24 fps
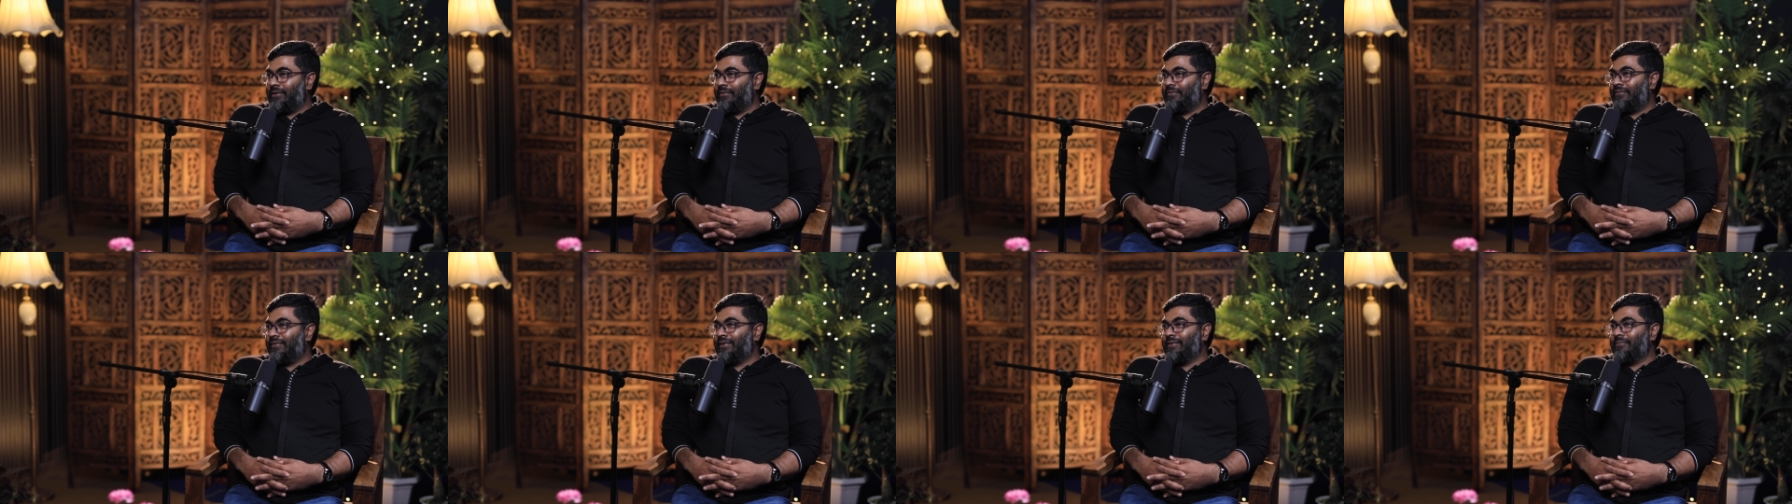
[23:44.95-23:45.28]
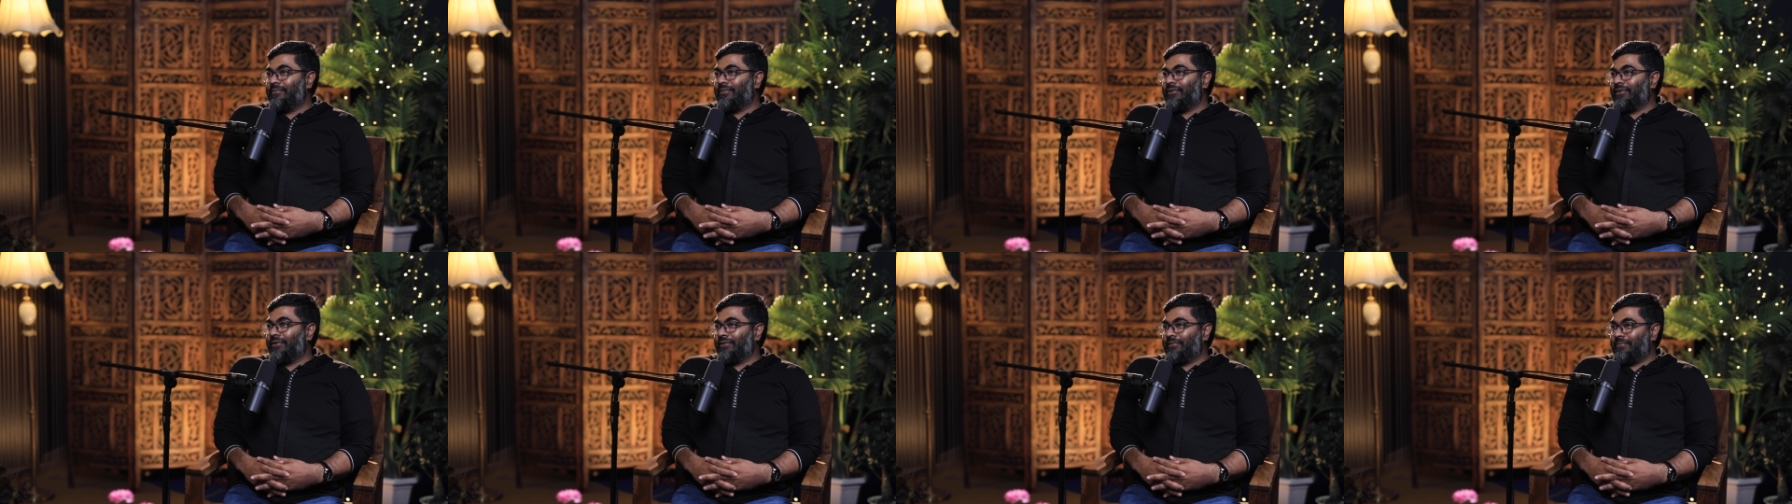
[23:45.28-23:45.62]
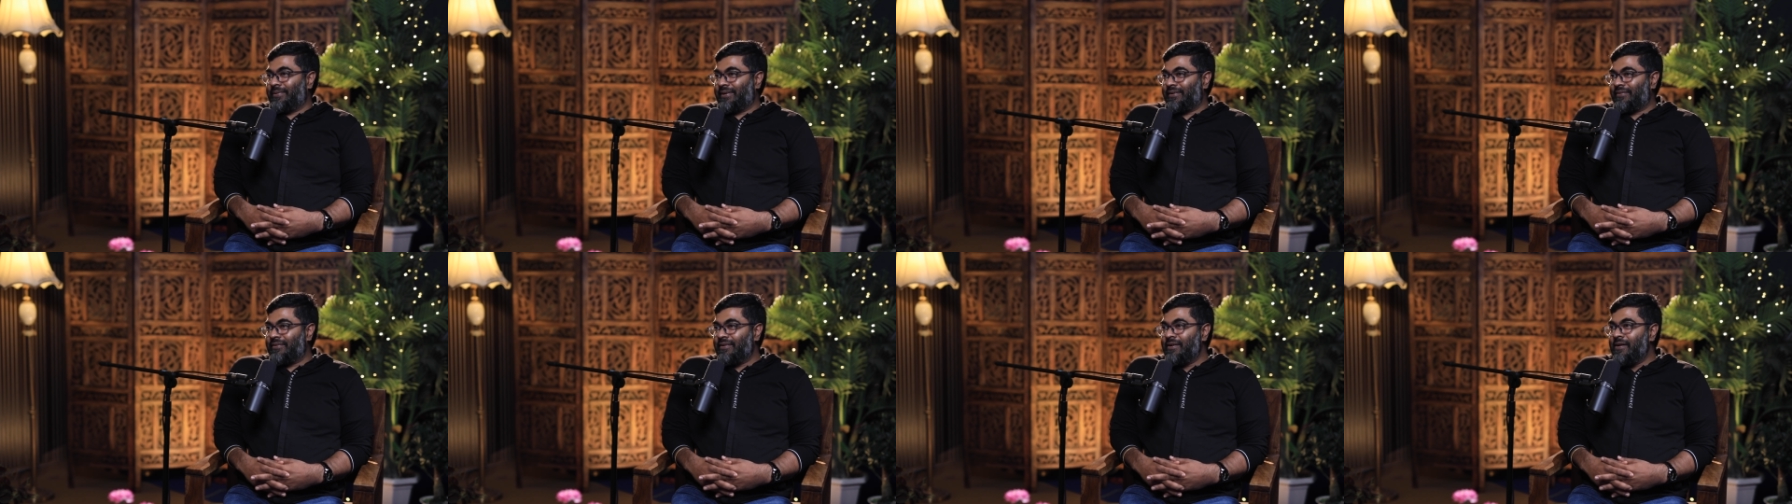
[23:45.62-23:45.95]
different
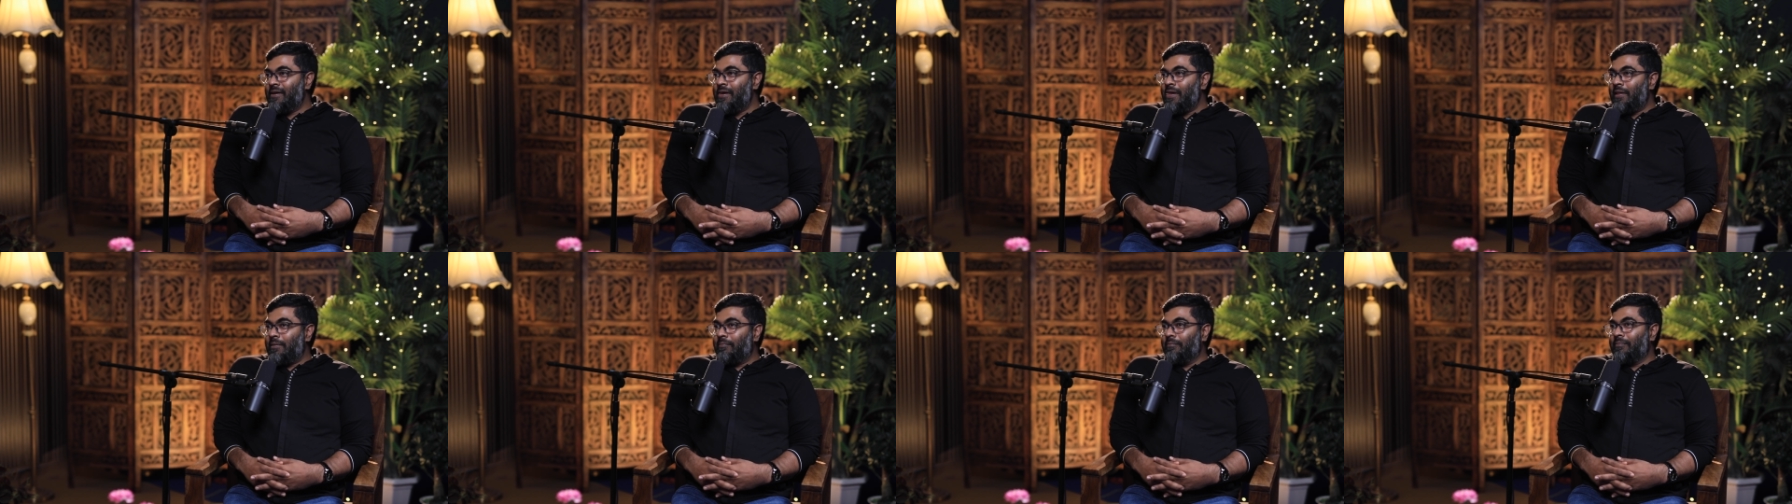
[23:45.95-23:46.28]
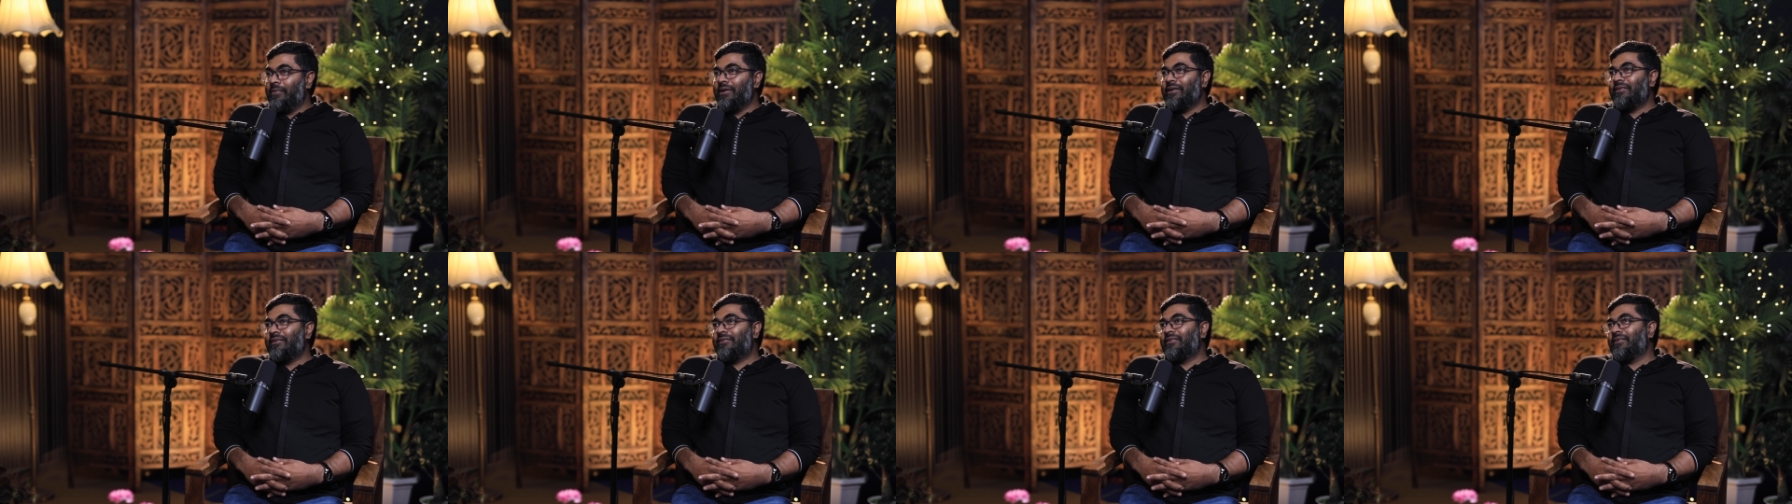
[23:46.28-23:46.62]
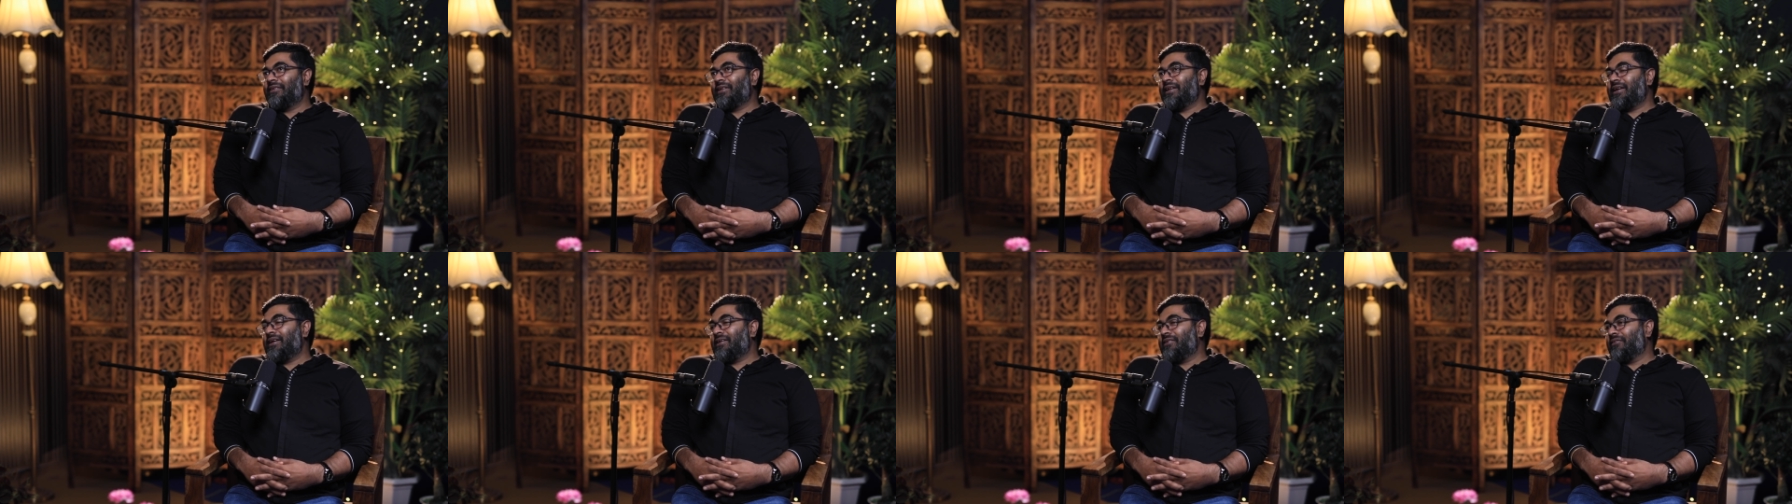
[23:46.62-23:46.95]
prospects. Based
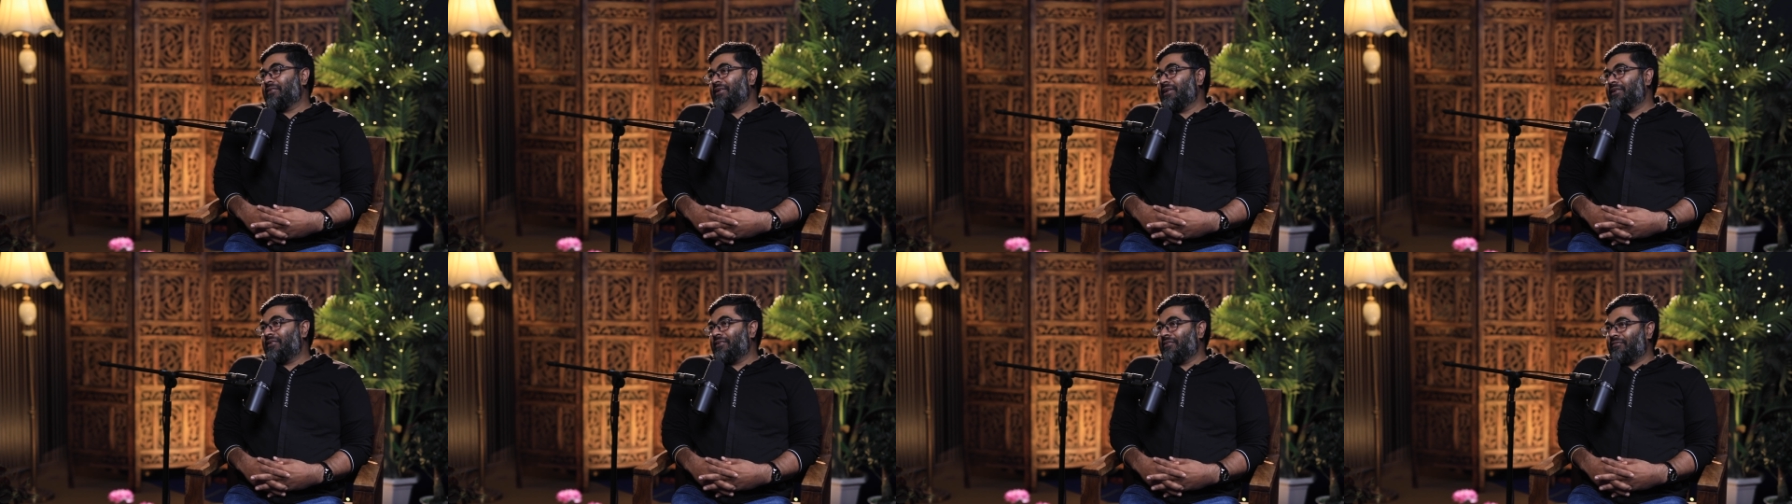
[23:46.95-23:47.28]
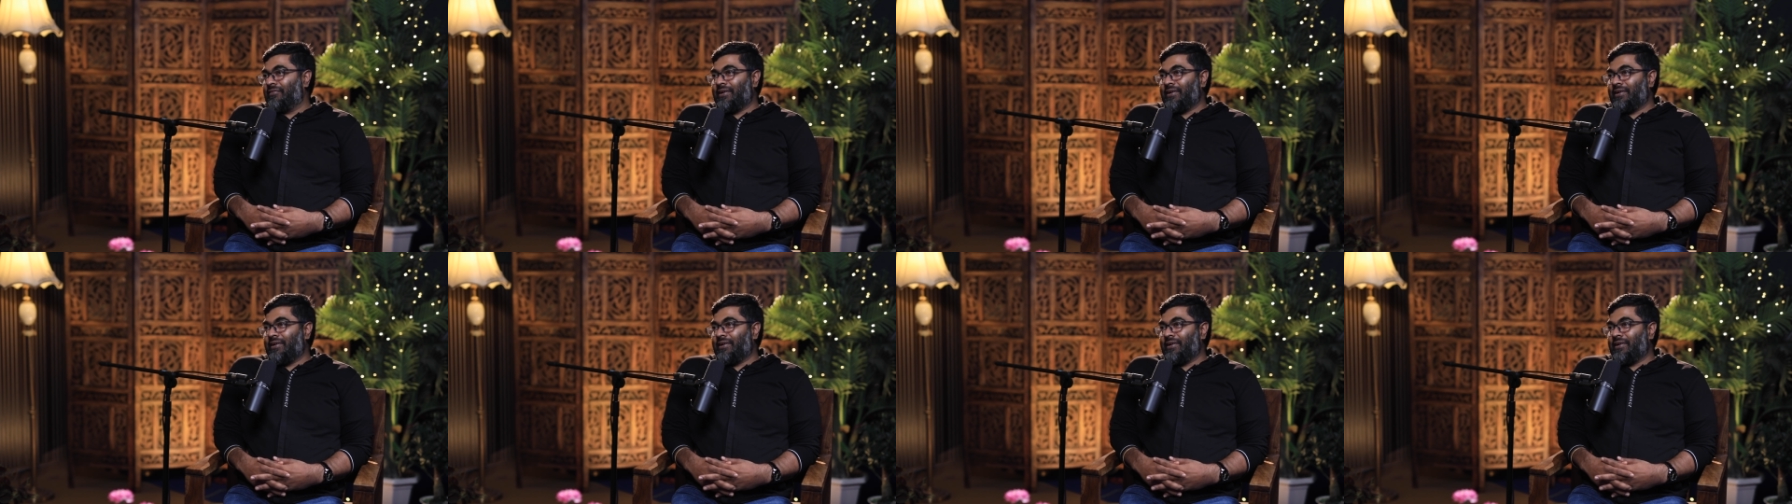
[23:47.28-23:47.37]
on that, you need to